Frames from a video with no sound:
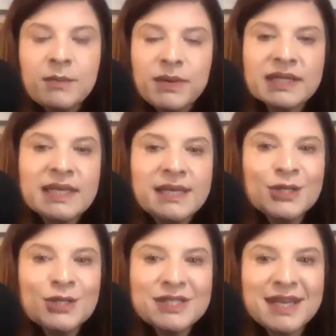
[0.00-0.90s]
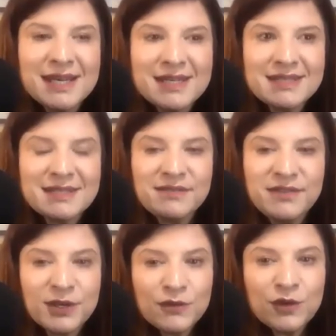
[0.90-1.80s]
But leaders get
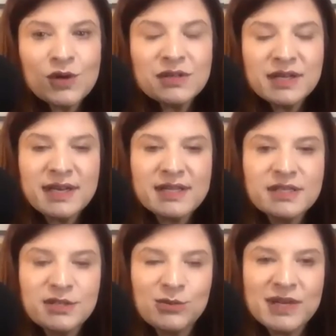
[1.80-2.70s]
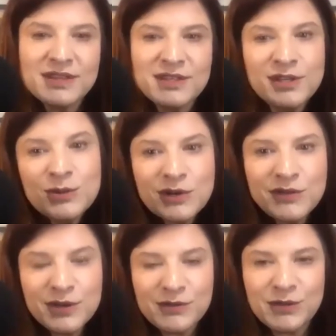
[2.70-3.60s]
fearful. And so when you are
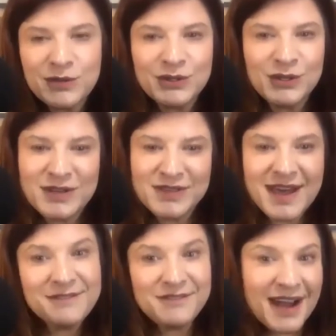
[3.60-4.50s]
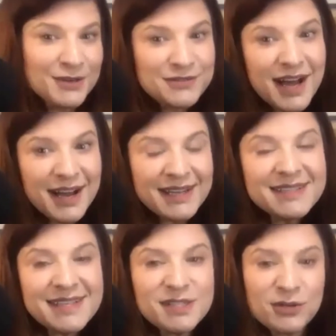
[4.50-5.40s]
fearful, you're in that fight or
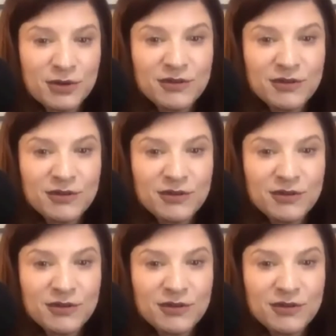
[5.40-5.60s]
flight. And so they're